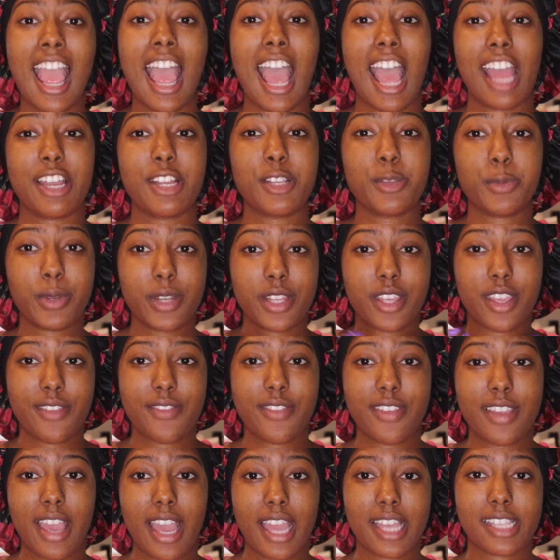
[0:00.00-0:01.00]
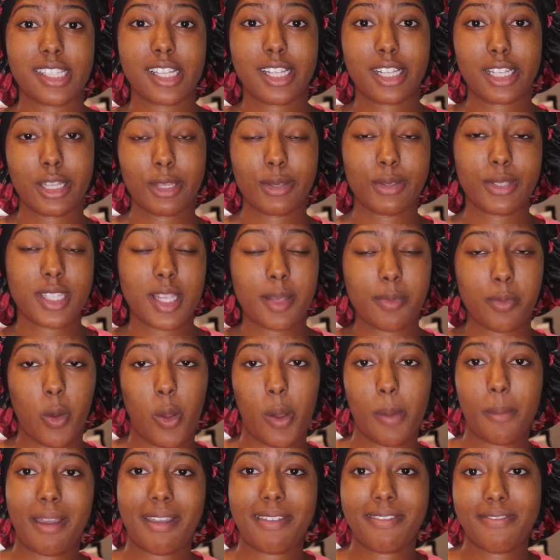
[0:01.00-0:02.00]
I just want to give you guys a close-up
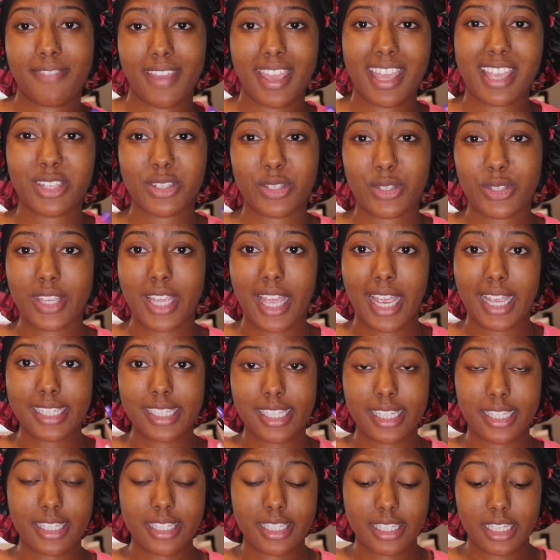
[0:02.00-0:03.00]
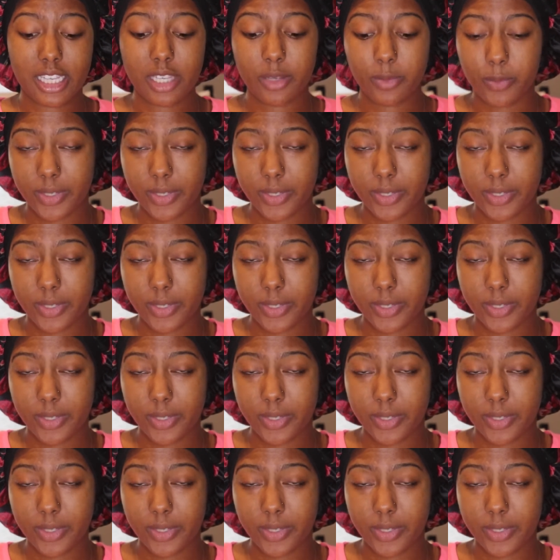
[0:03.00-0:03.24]
on my face so you guys can see